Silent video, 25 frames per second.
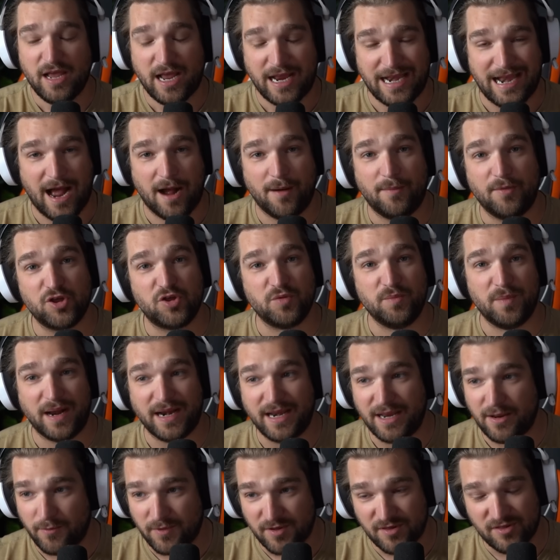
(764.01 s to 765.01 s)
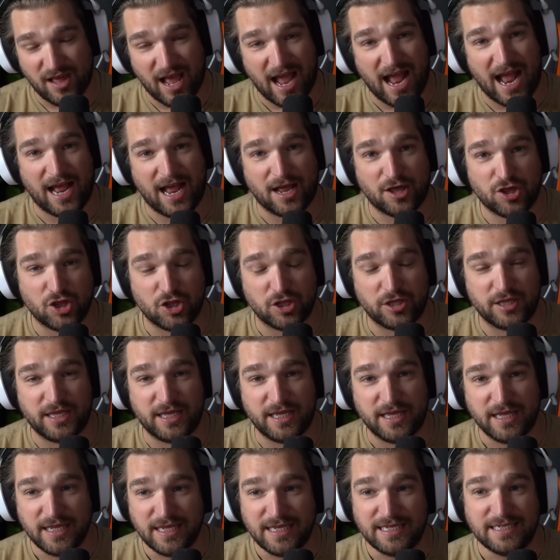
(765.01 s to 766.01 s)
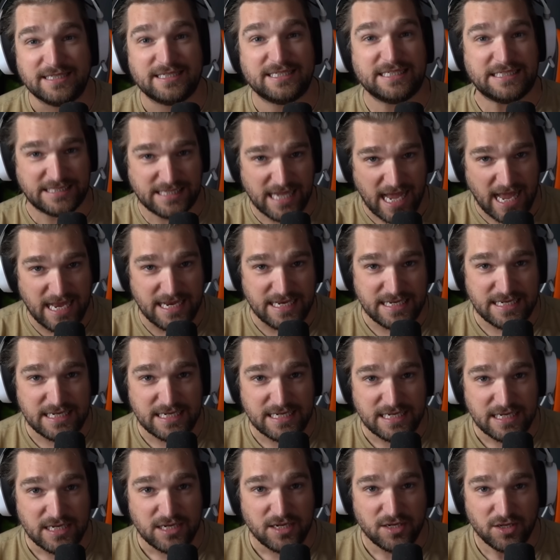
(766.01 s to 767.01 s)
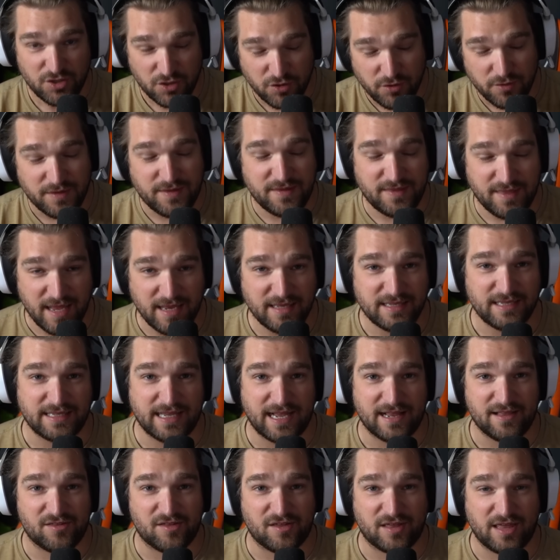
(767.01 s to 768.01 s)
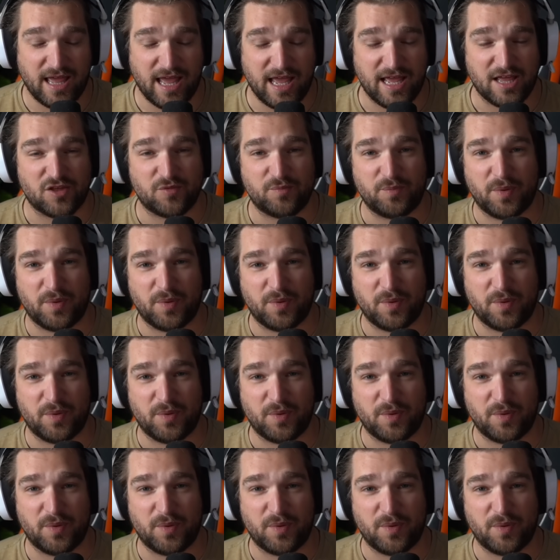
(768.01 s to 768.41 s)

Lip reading: and how much money was actually sent, you'd think that that's the case.